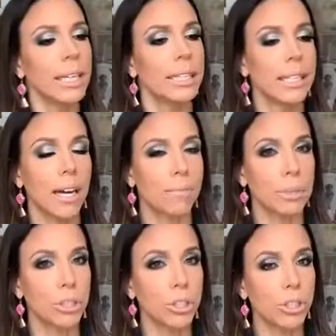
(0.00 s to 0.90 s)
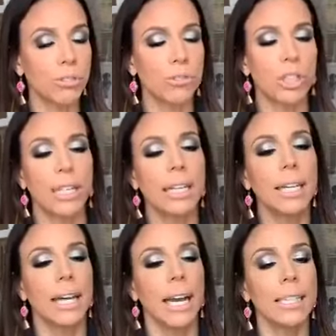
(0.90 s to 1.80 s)
it's gotten me sugar-free,
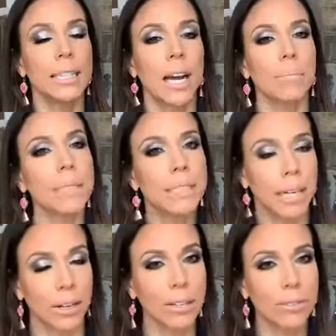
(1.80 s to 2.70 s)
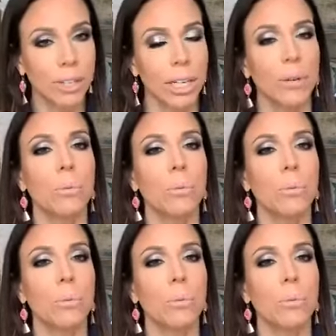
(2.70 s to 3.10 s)
and it's gotten me dairy-free,